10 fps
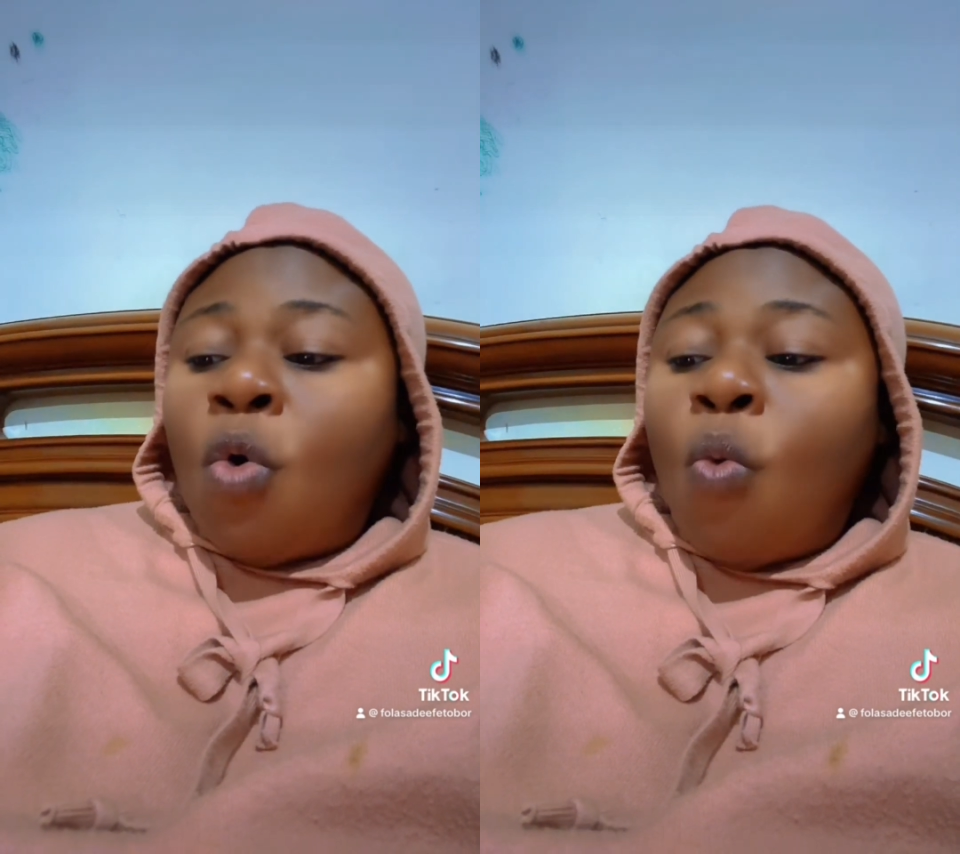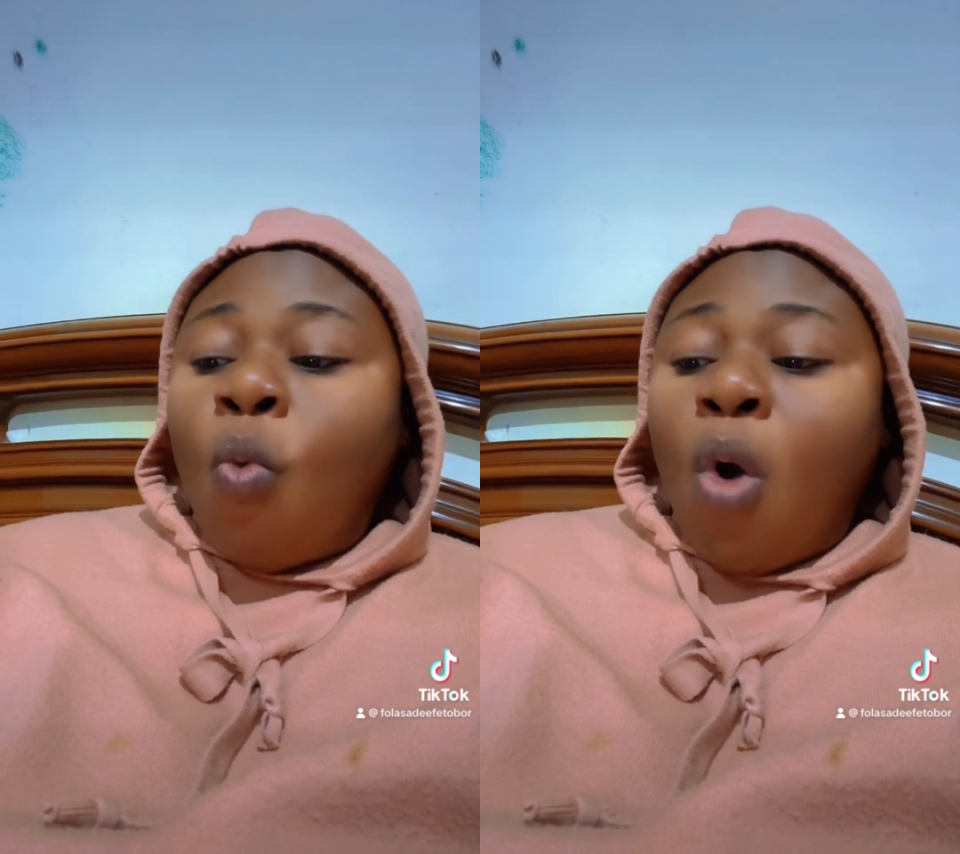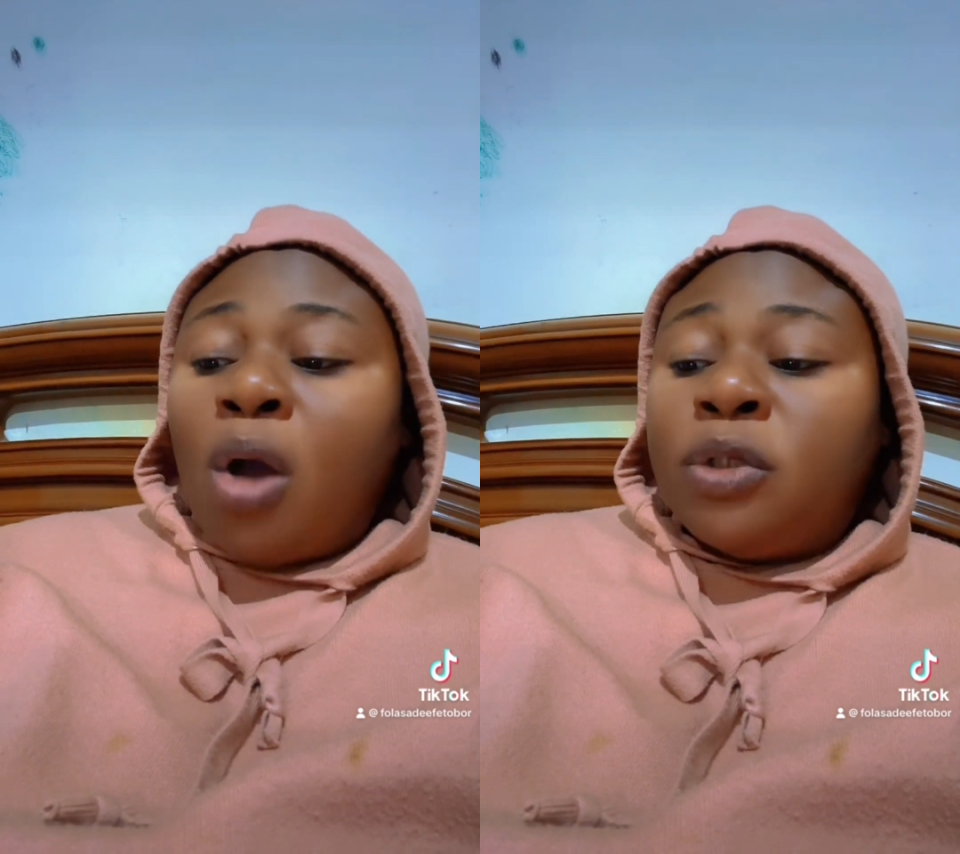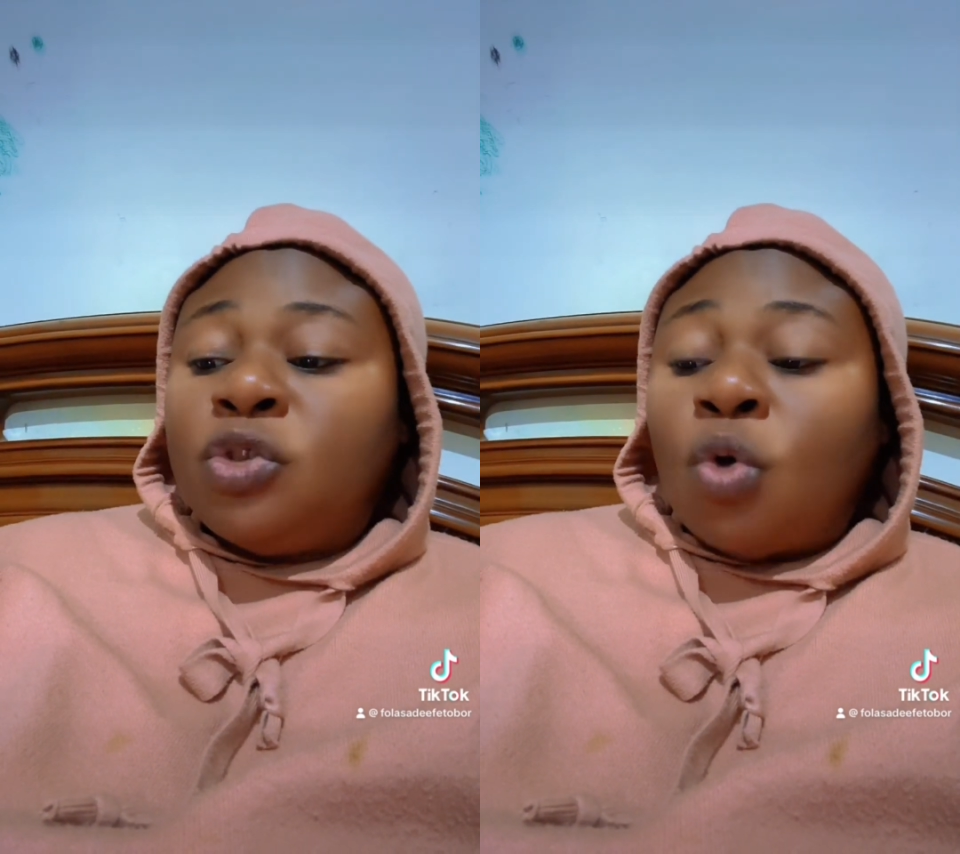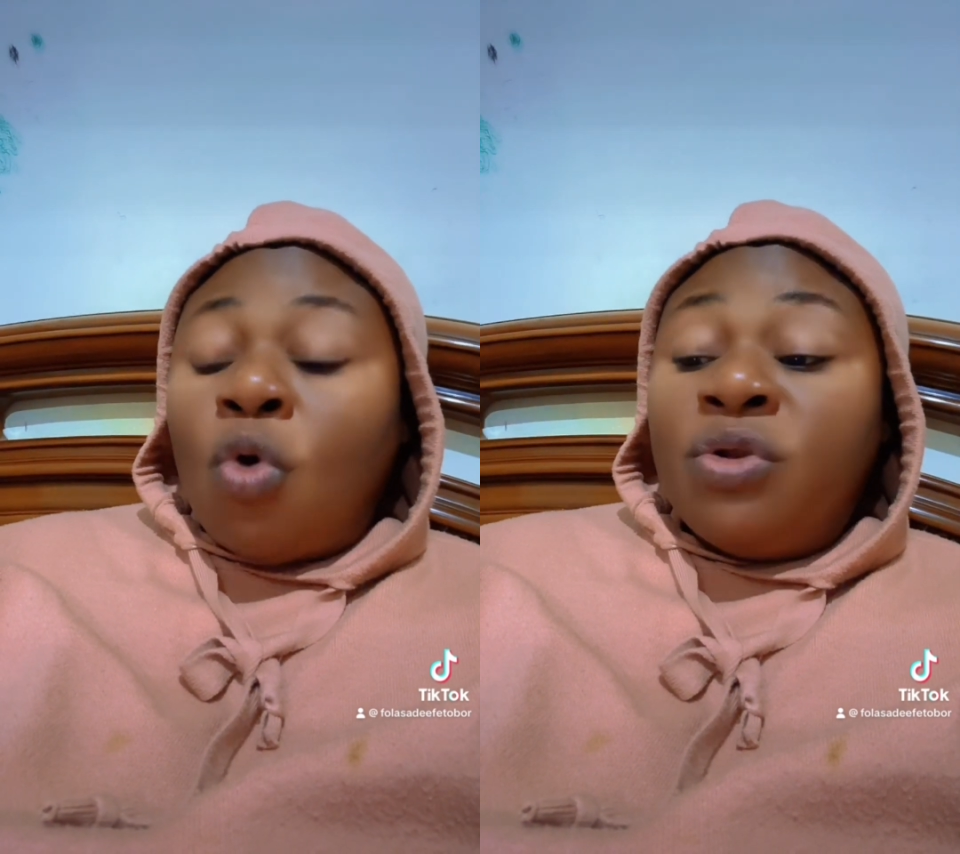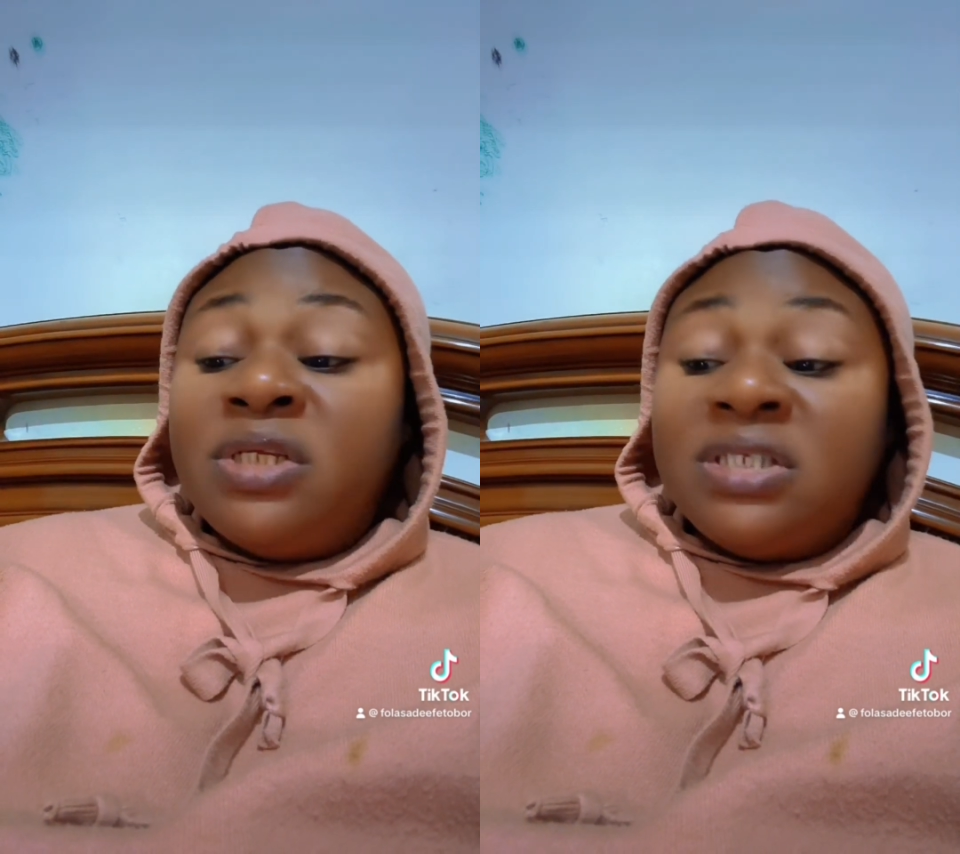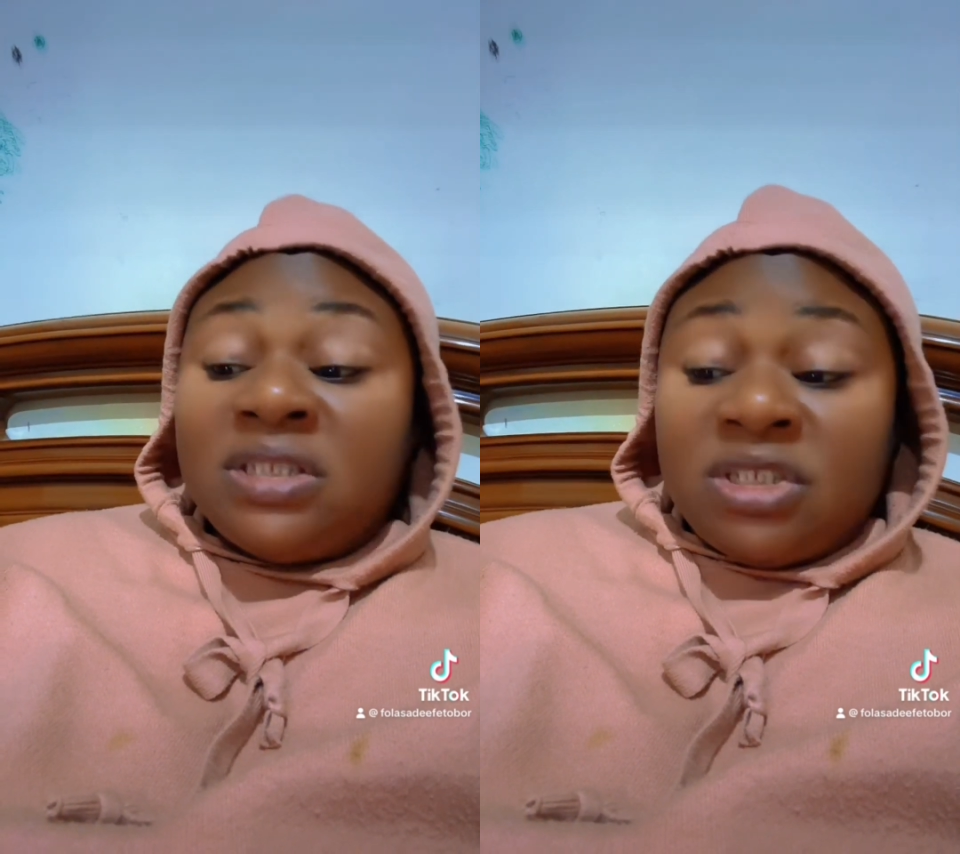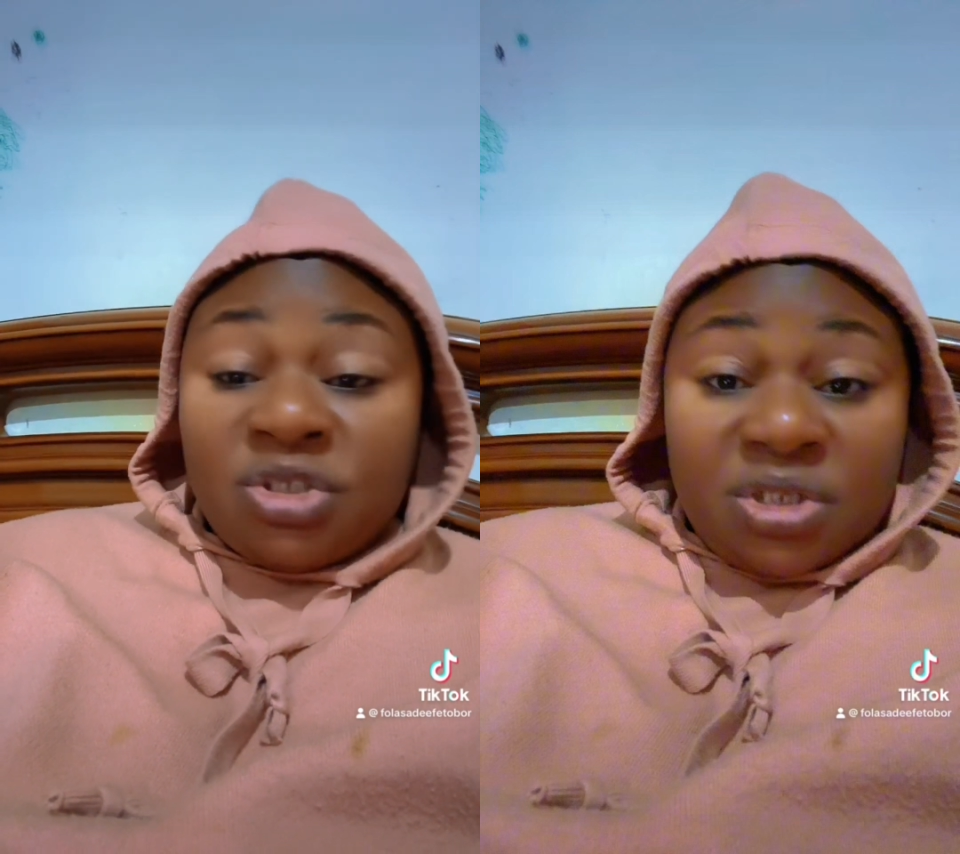walked on the
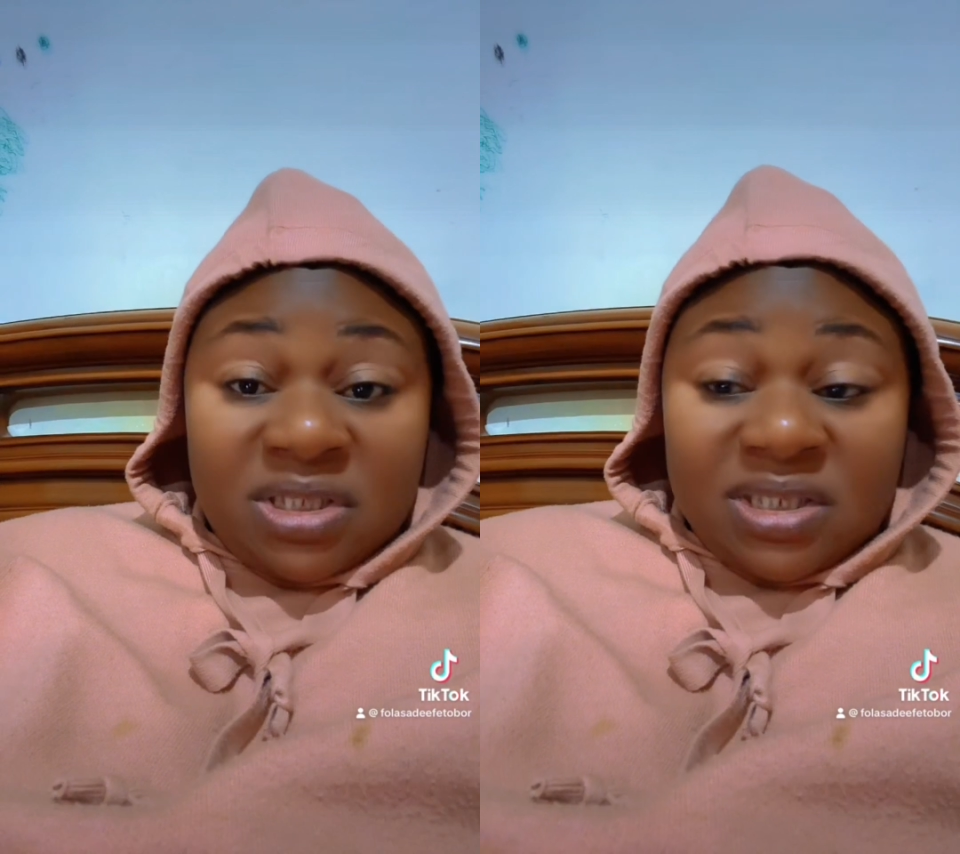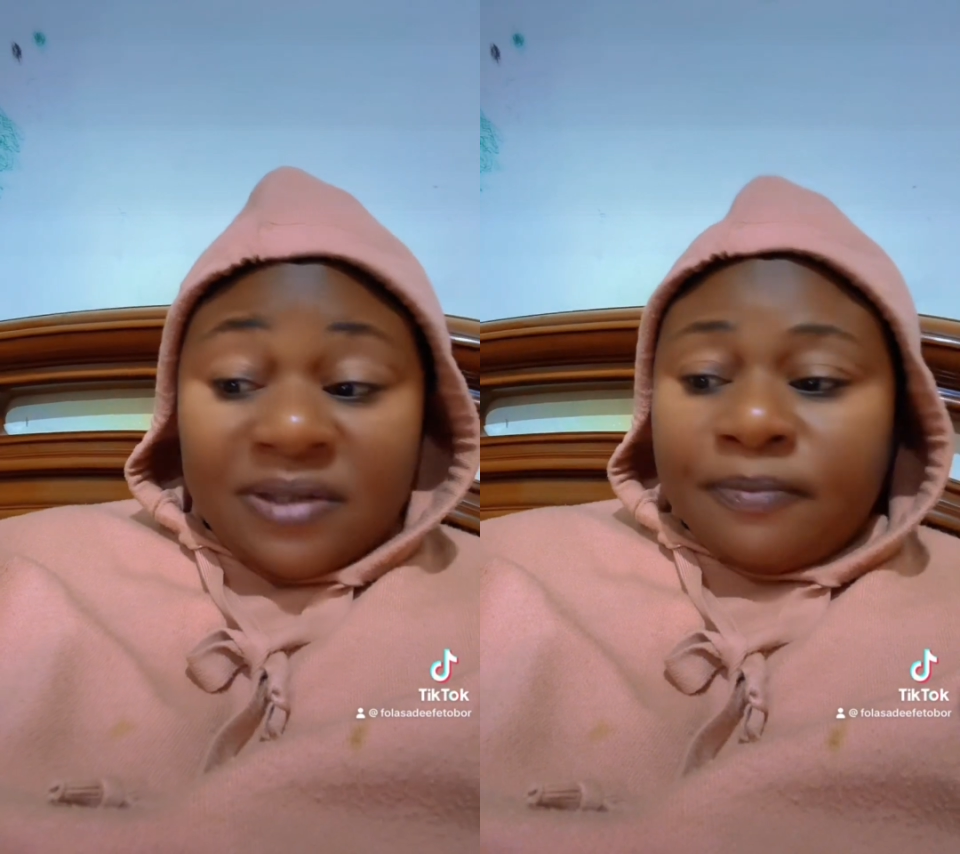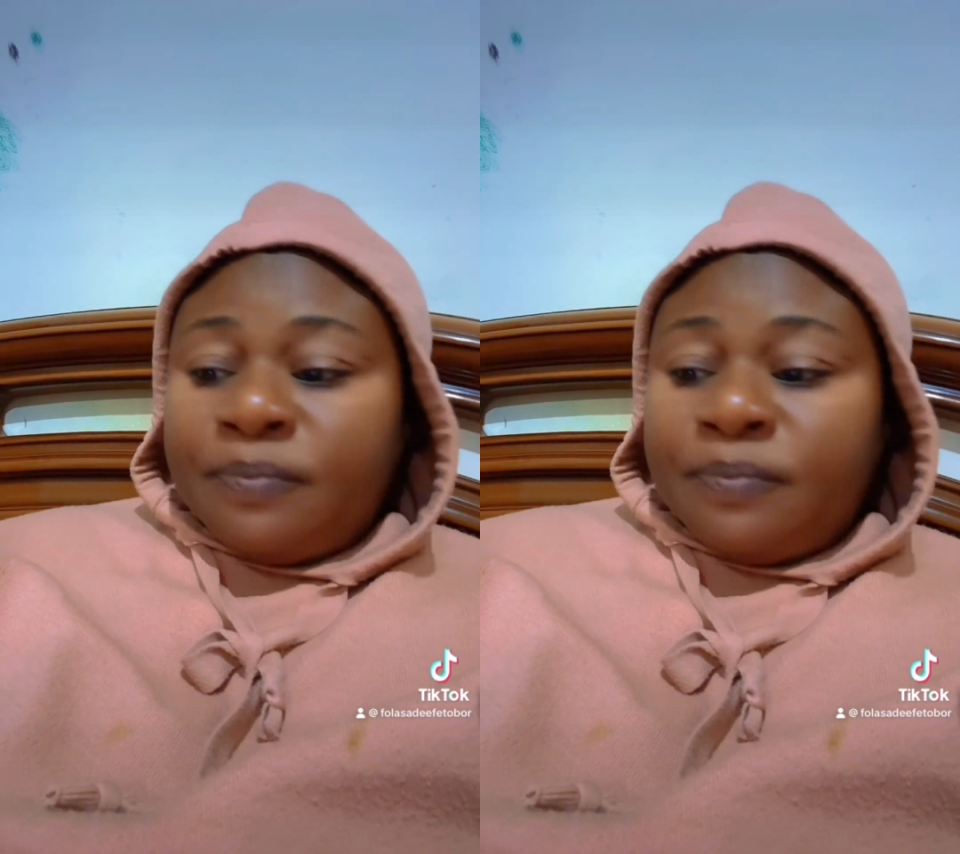streets